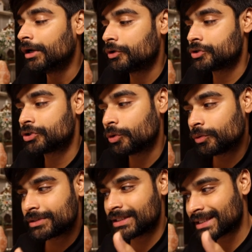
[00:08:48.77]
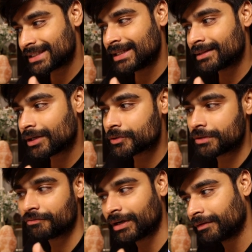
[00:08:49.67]
to show
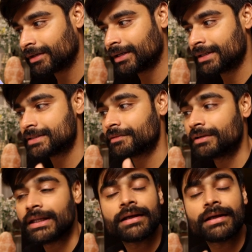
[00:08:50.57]
16,570